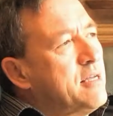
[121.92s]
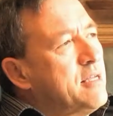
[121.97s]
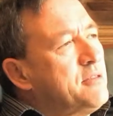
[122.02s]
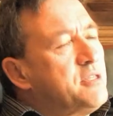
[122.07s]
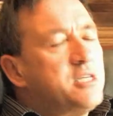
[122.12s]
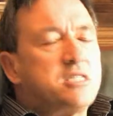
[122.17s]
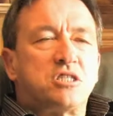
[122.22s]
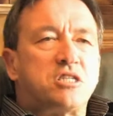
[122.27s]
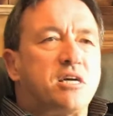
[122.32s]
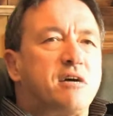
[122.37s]

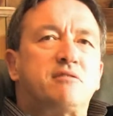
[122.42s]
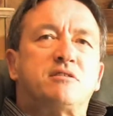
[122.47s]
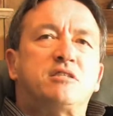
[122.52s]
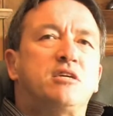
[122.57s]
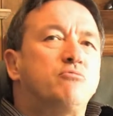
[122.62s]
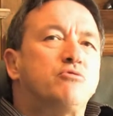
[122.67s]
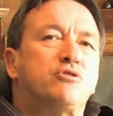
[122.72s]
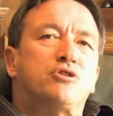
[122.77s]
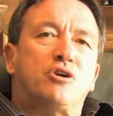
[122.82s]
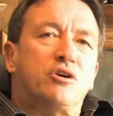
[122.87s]
This charity
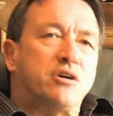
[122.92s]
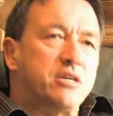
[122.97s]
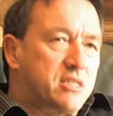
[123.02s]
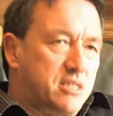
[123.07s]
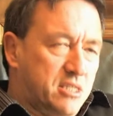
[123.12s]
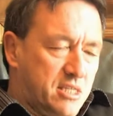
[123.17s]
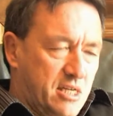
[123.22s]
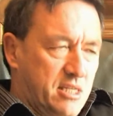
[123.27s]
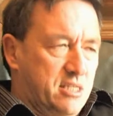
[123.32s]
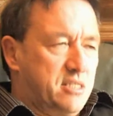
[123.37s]
would not
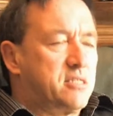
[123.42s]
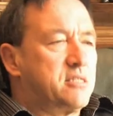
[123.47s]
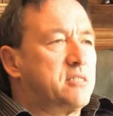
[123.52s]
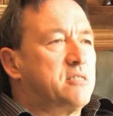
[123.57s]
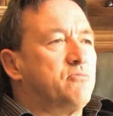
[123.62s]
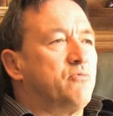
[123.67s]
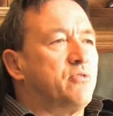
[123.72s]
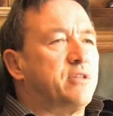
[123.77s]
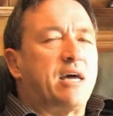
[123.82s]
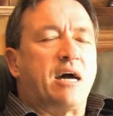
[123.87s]

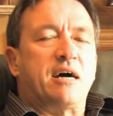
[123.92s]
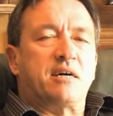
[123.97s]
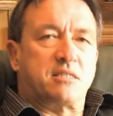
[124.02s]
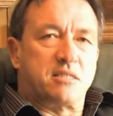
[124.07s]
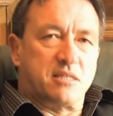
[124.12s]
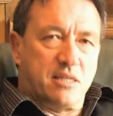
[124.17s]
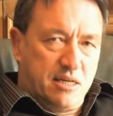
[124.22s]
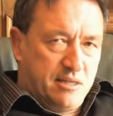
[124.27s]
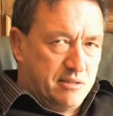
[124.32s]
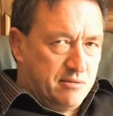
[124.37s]
exist without
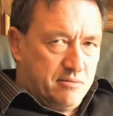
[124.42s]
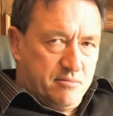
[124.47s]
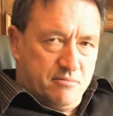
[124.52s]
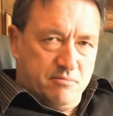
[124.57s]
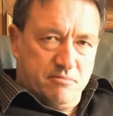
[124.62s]
Estelle.